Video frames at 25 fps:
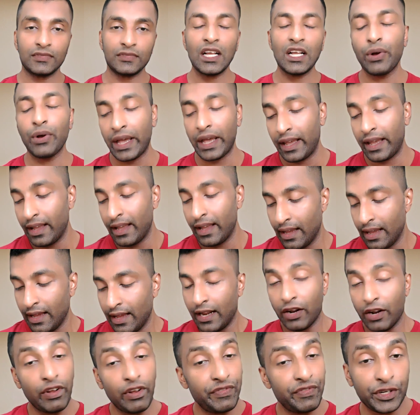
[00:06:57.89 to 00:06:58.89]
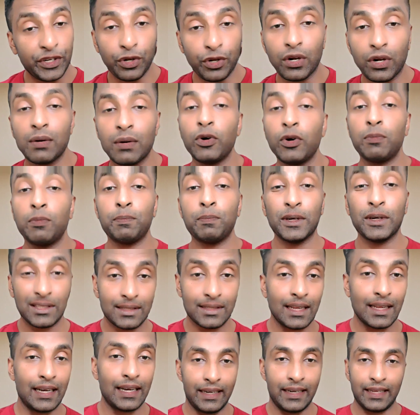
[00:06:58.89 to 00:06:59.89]
Okay, now when we talk about
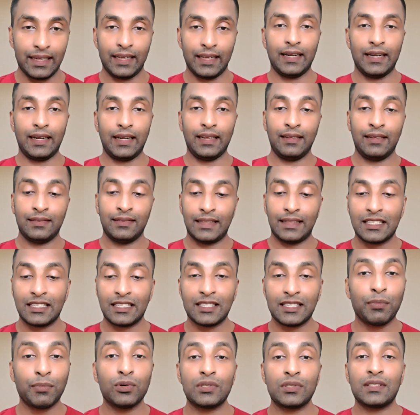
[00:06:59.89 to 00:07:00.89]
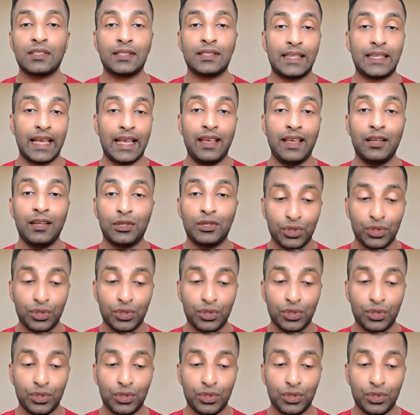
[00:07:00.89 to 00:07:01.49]
personal integrity, that's about staying